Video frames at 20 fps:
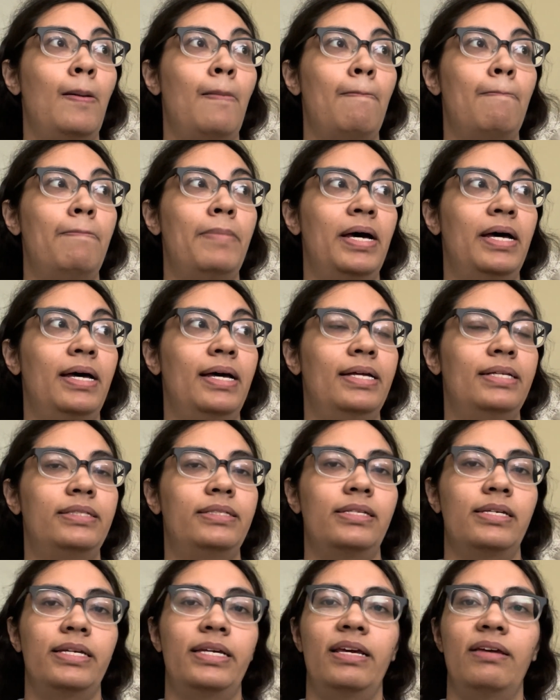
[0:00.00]

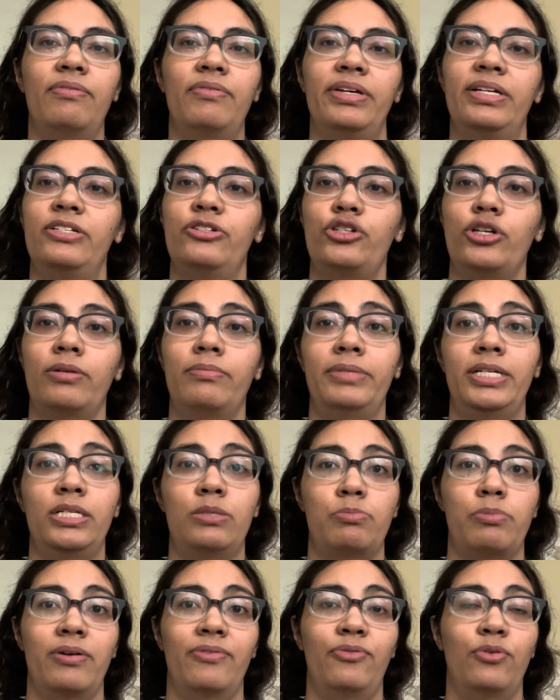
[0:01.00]
But given Germany's
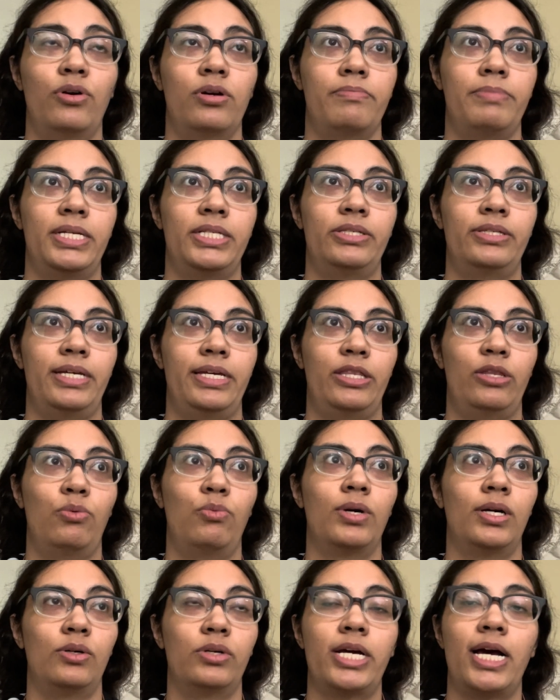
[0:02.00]
performance in the
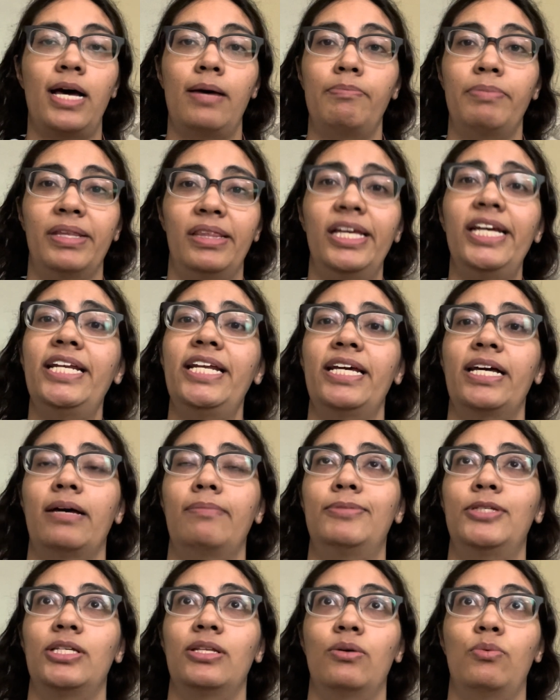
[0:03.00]
World Cup and leading up
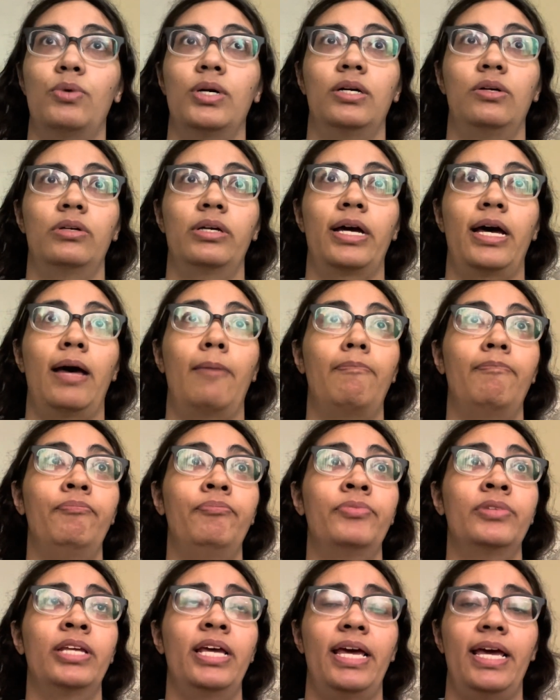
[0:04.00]
to the World Cup
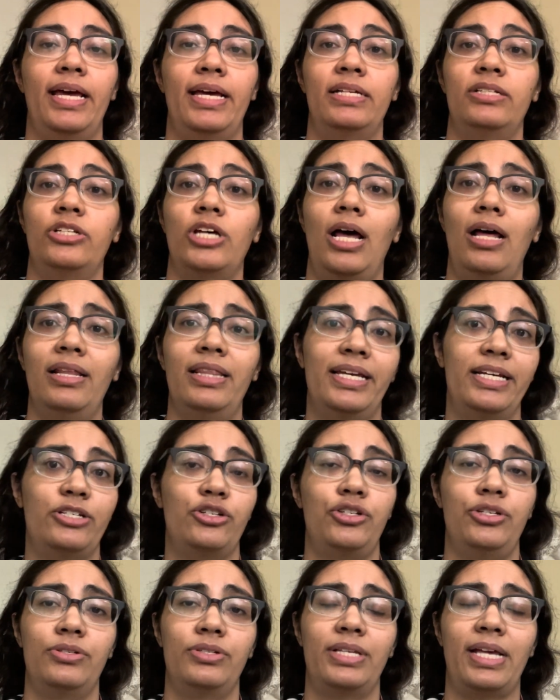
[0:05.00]
and all the
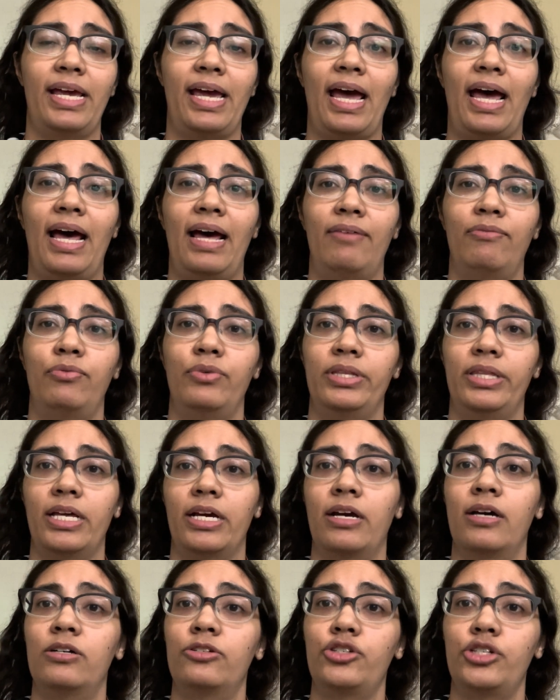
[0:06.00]
issues they have with the
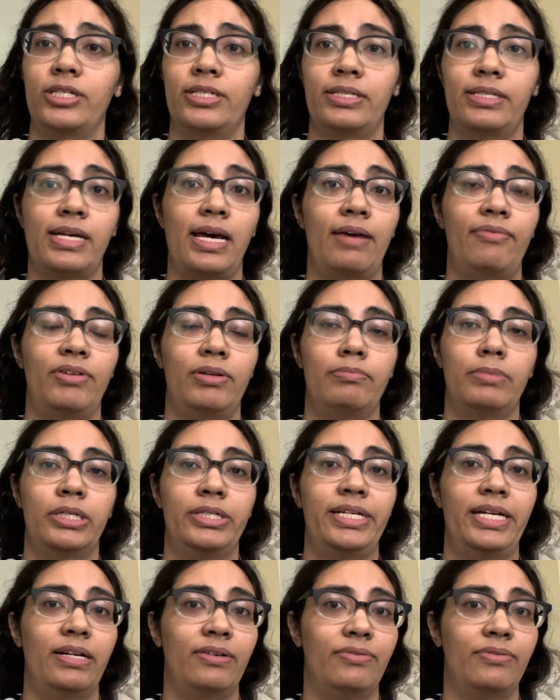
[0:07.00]
coaching staff and Martina